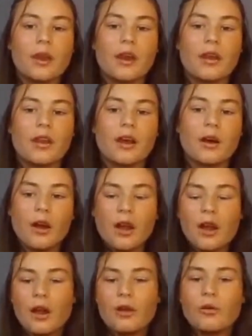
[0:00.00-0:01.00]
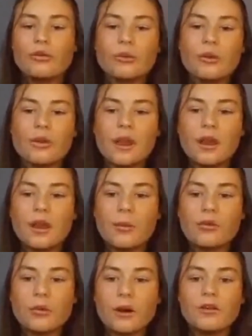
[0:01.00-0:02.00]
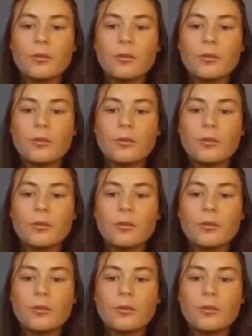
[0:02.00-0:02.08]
And And also, I think it was quite